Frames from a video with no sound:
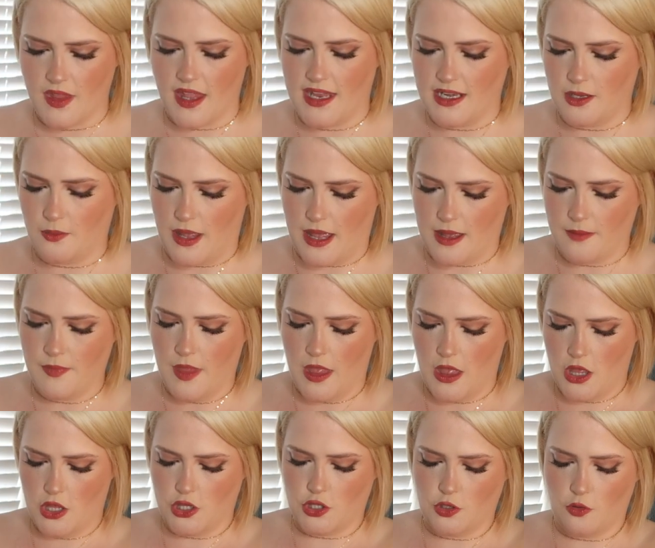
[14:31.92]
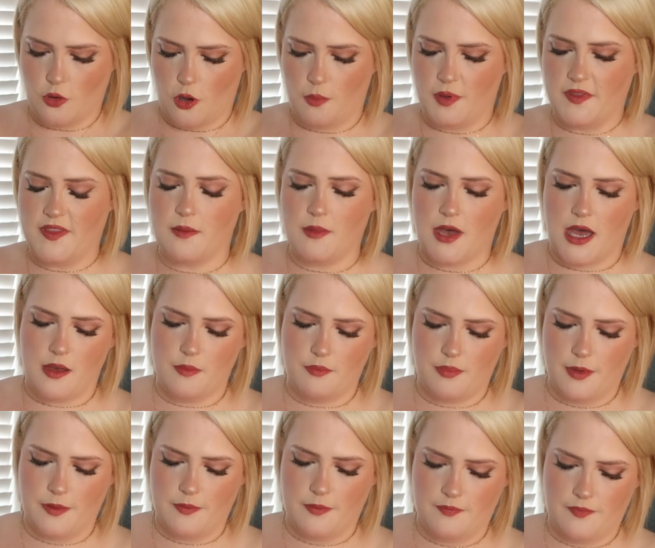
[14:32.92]
Anyway, you open them up
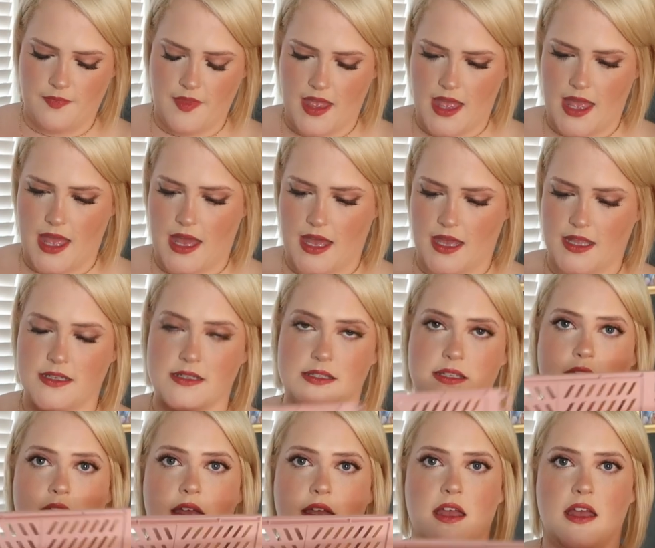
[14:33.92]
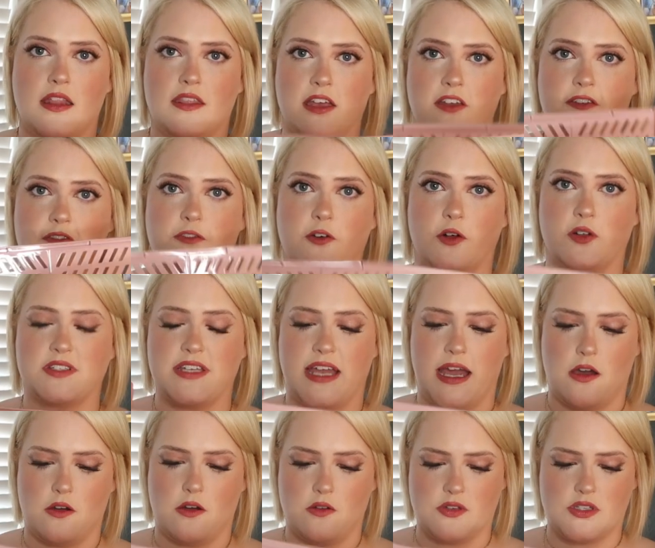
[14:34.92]
and they fold
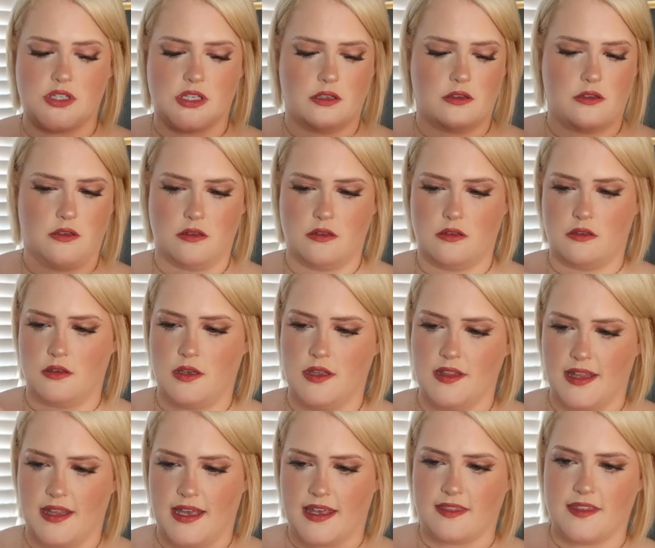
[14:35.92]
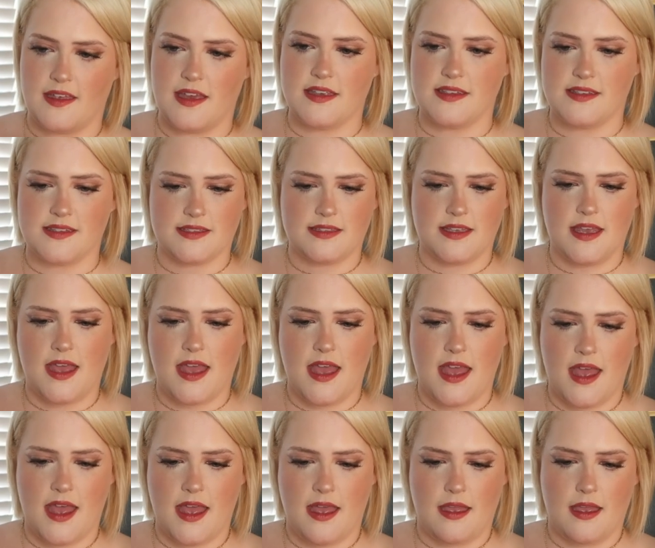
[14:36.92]
out like this,
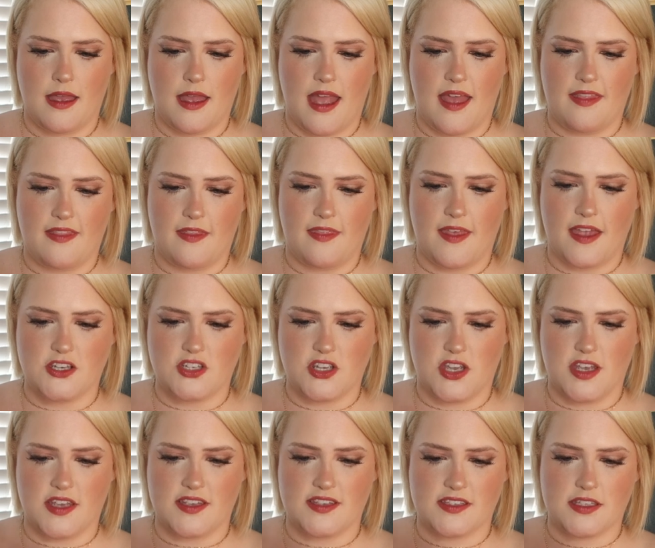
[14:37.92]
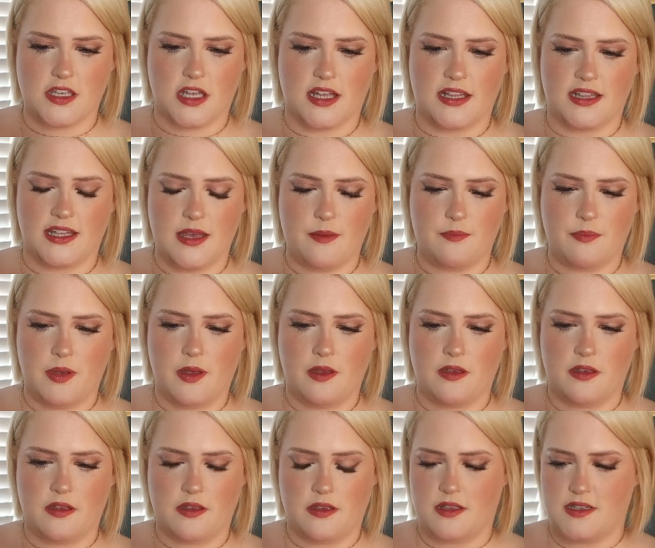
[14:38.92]
and then they just clip
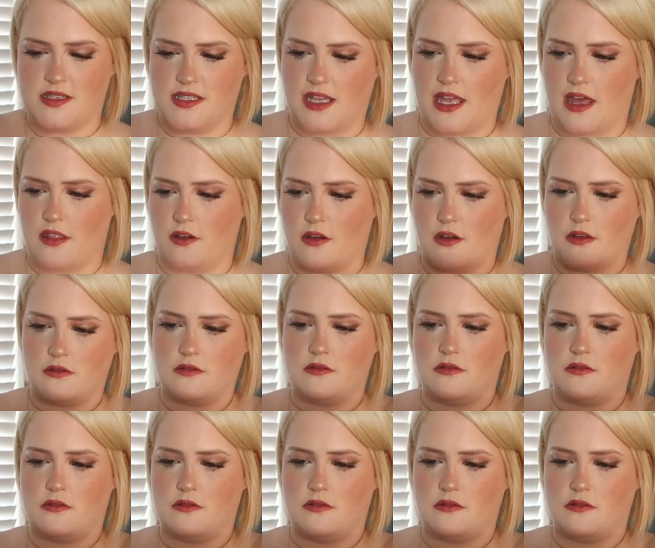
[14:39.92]
together.